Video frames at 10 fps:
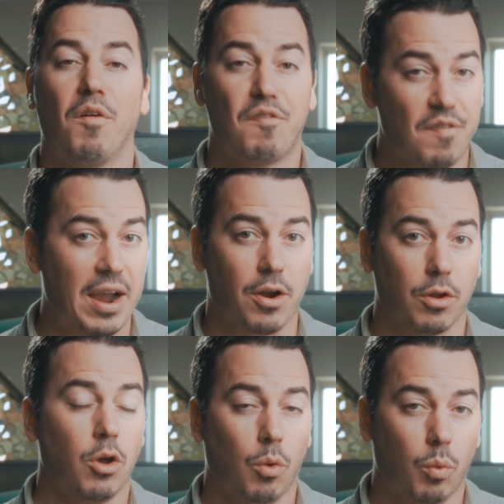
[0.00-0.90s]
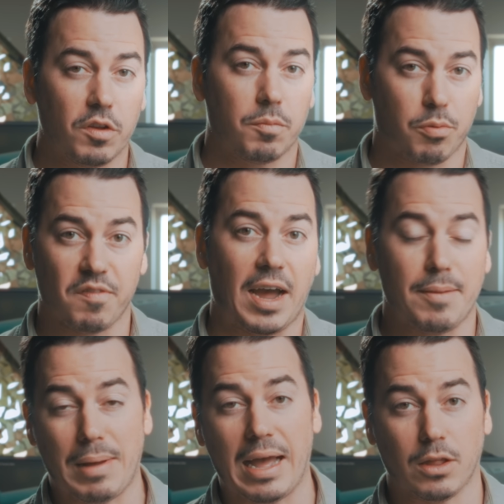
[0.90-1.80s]
fired was
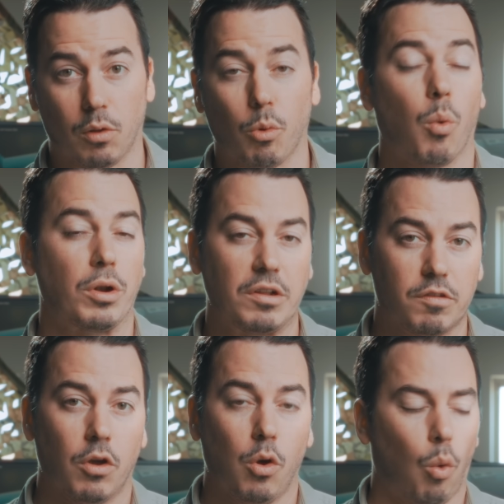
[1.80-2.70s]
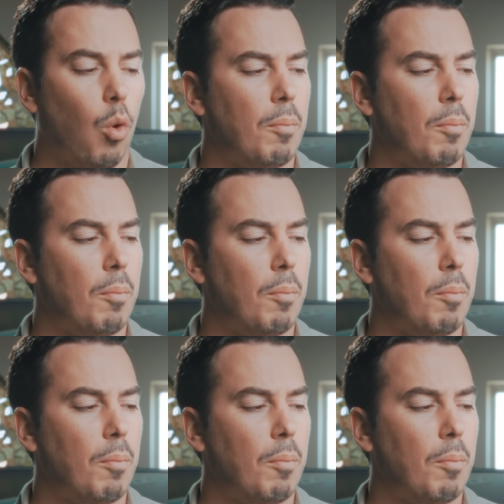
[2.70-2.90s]
provided by Global Ordnance or